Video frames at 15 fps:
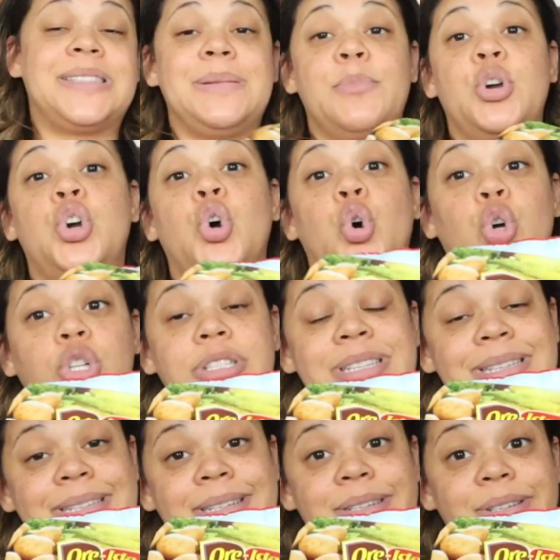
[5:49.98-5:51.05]
some
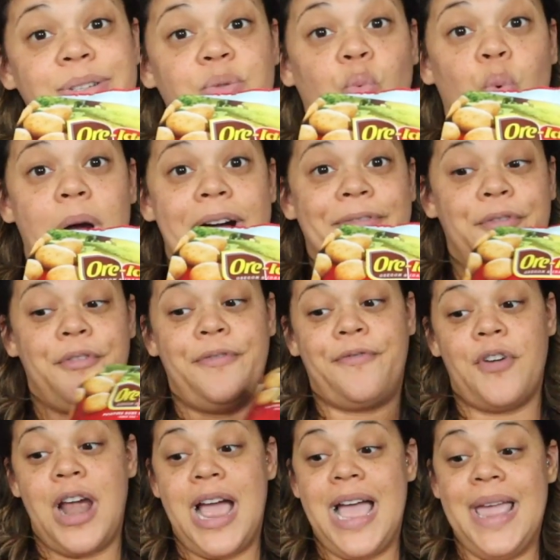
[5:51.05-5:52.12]
golden waffle
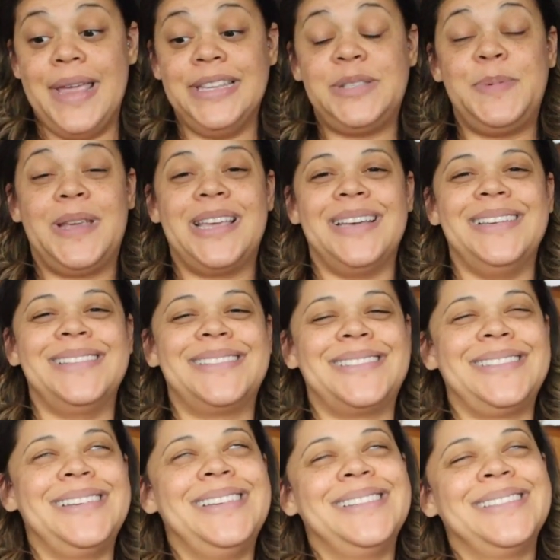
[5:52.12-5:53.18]
fries because